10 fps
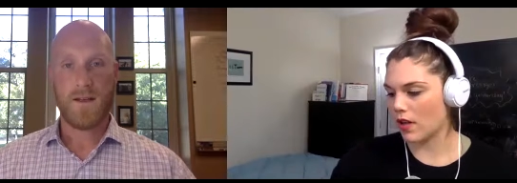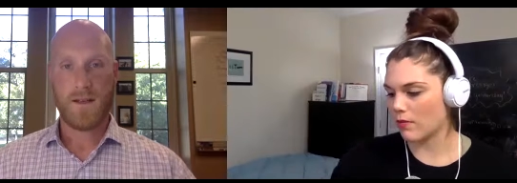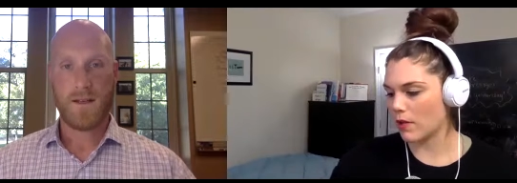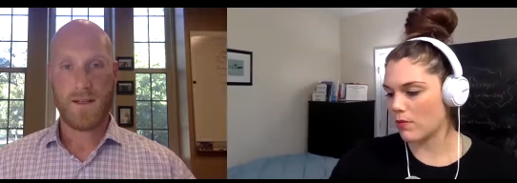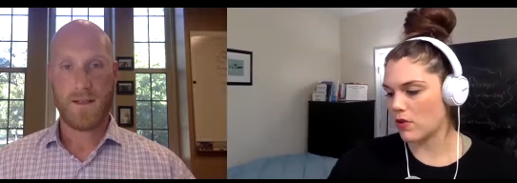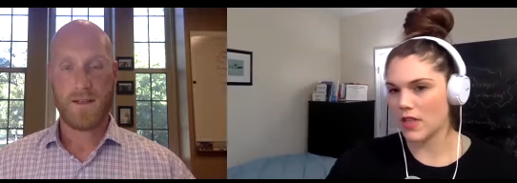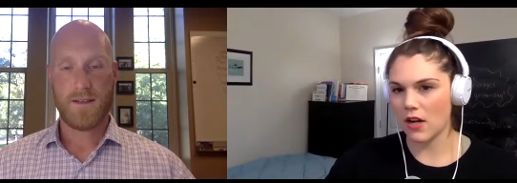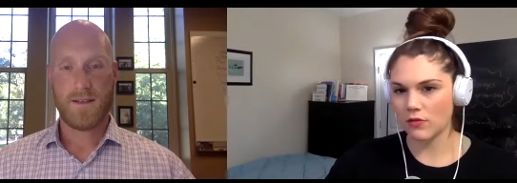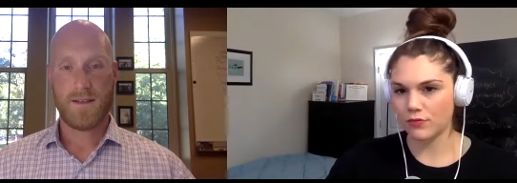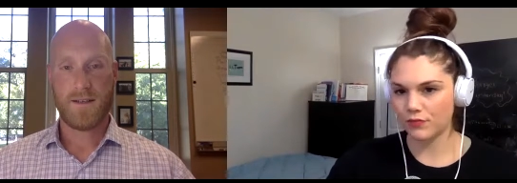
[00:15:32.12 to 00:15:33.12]
Speaker 1: um,
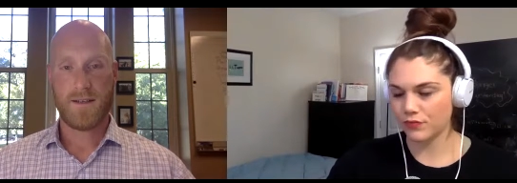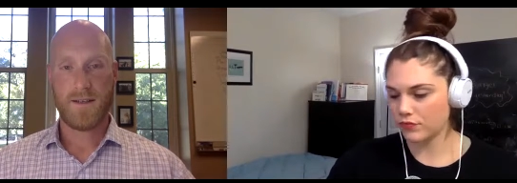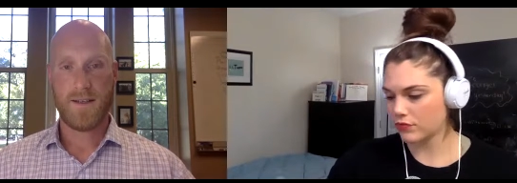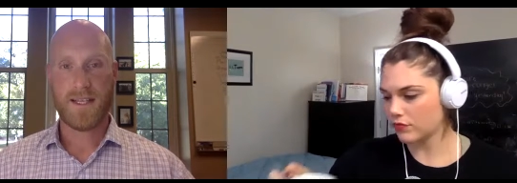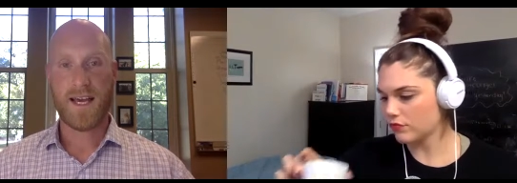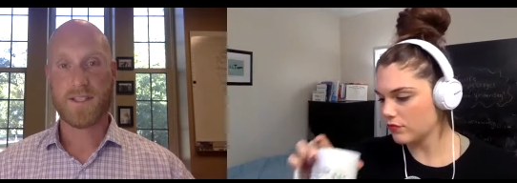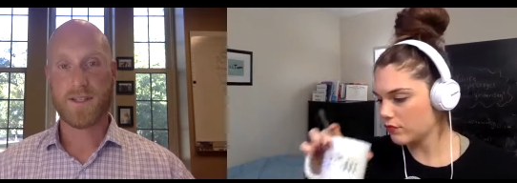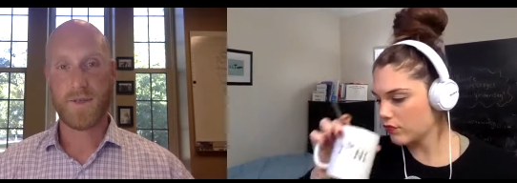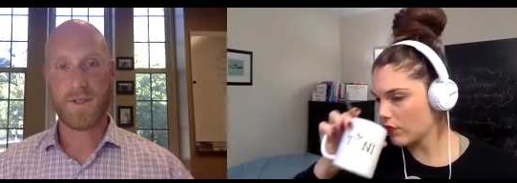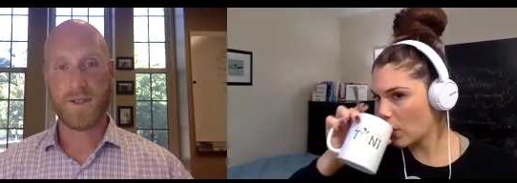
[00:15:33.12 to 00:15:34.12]
computes out
Speaker 2: yeah
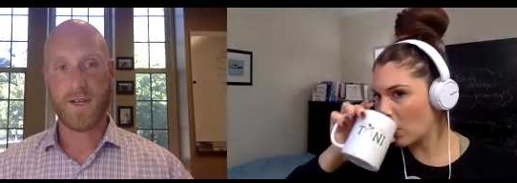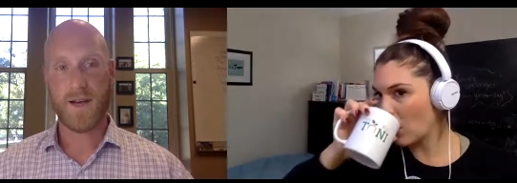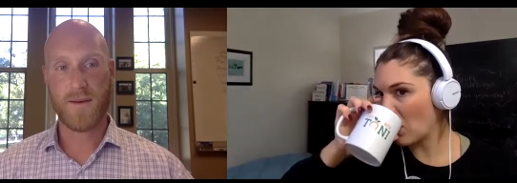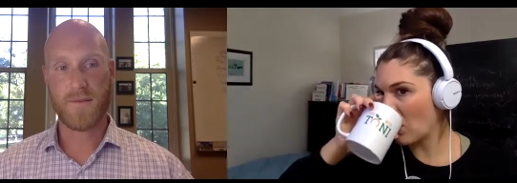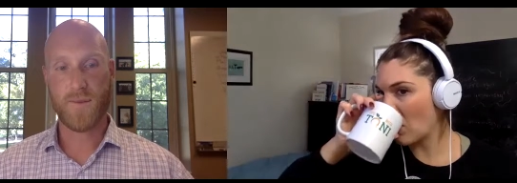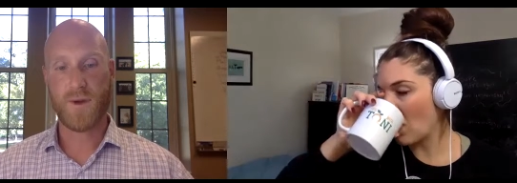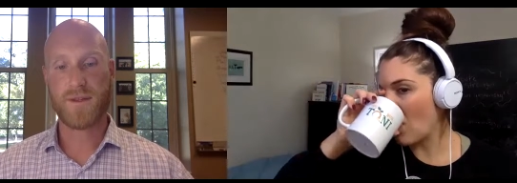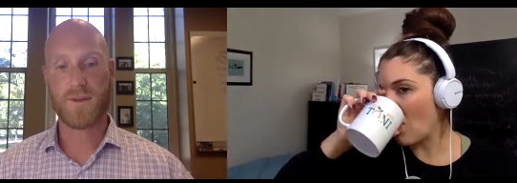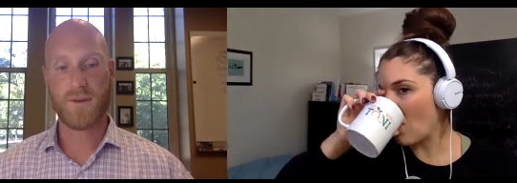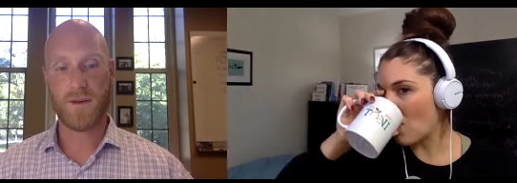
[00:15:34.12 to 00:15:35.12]
so we um,
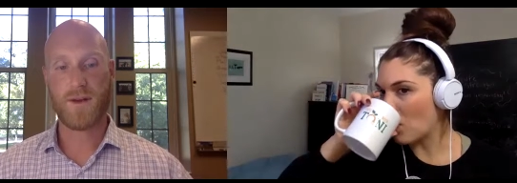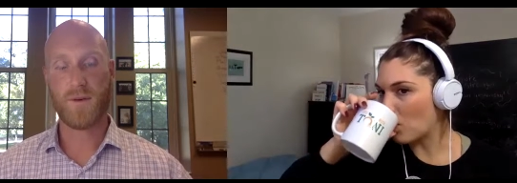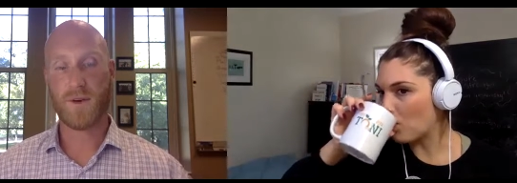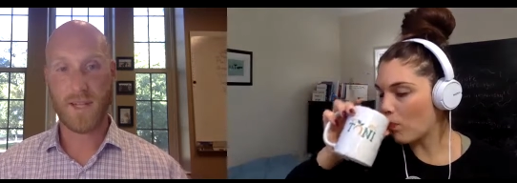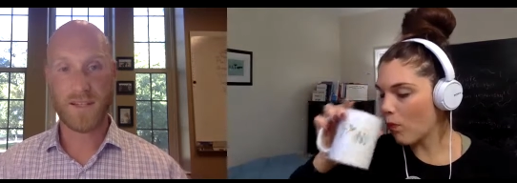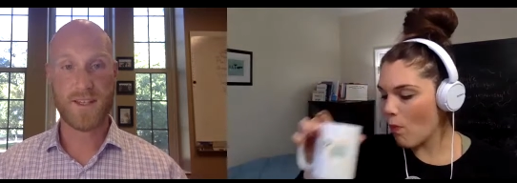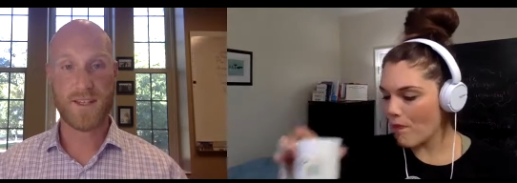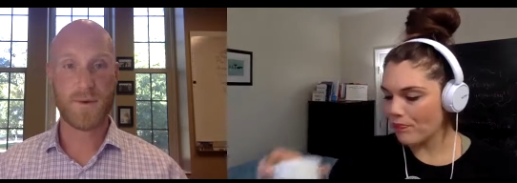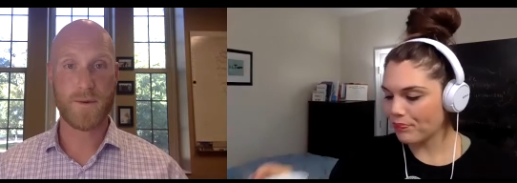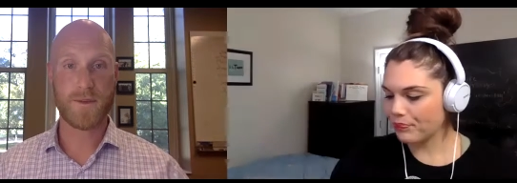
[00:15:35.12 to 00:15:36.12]
with well i'll
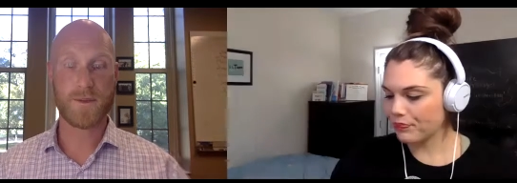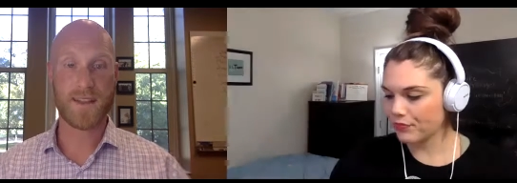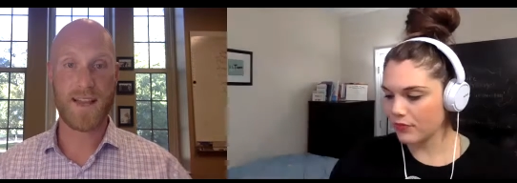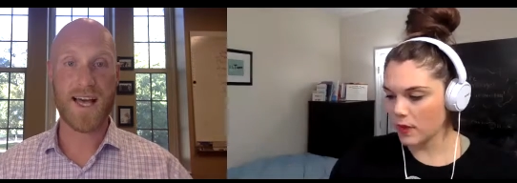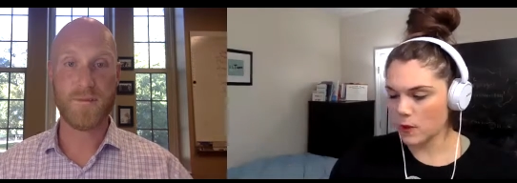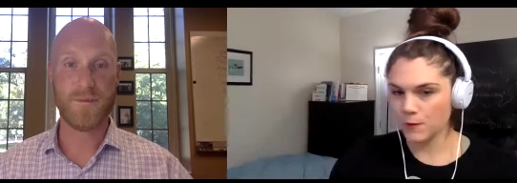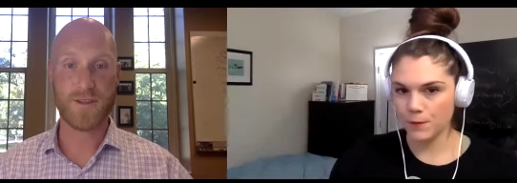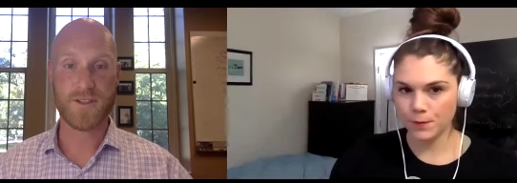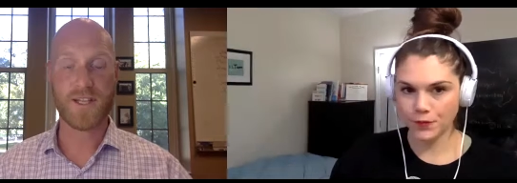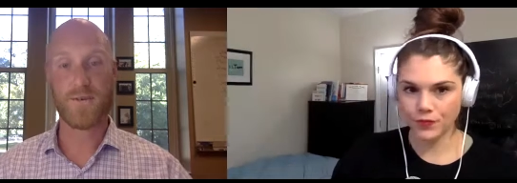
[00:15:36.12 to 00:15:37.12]
tell you what we do in the lab
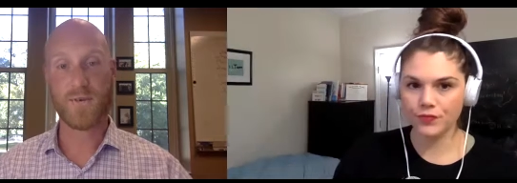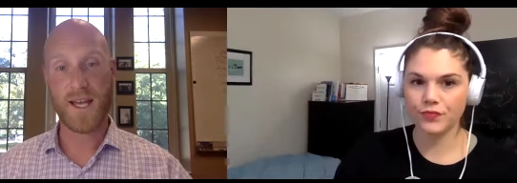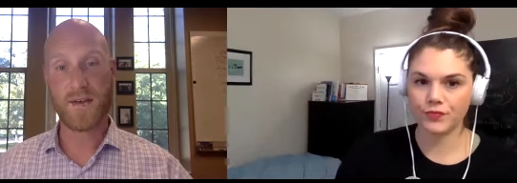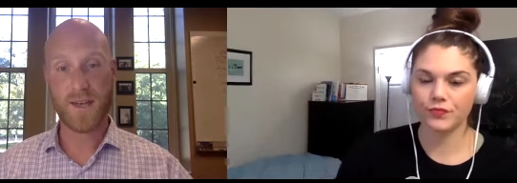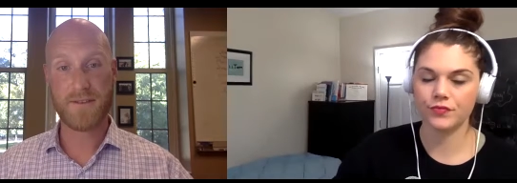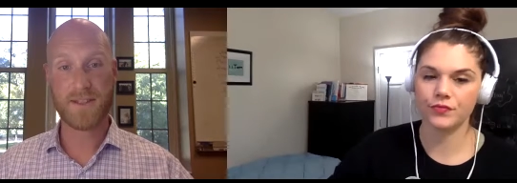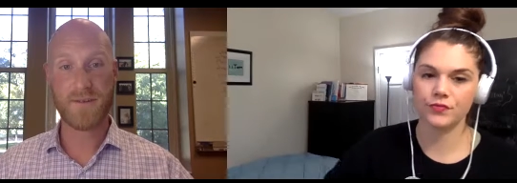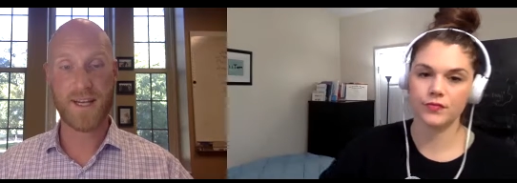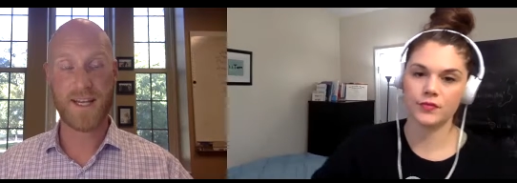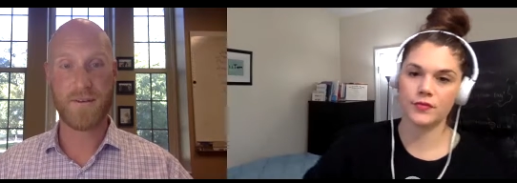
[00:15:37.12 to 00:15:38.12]
first like if we if we have
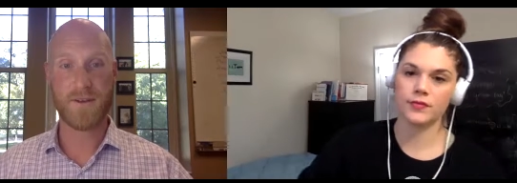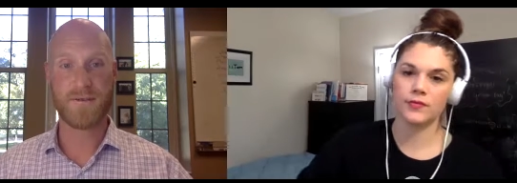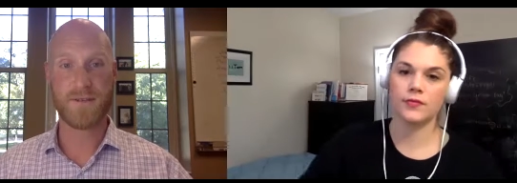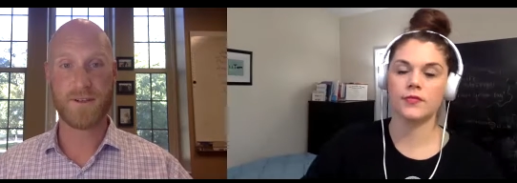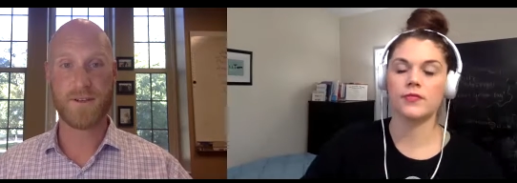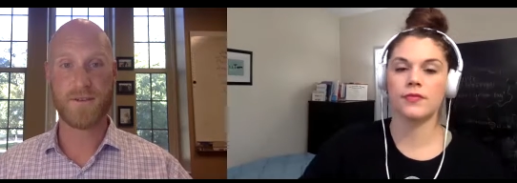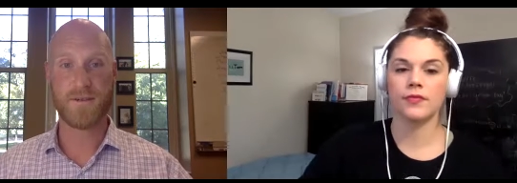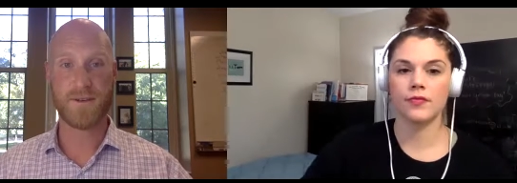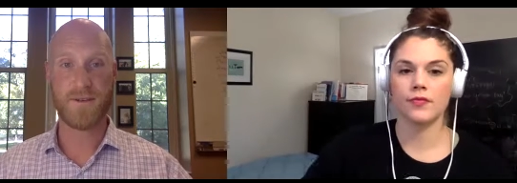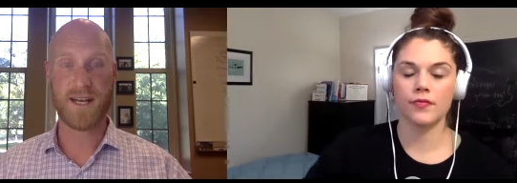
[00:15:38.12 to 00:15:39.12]
somebody come in for a
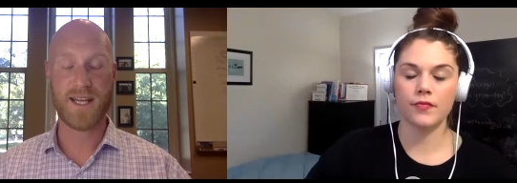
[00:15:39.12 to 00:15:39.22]
for a body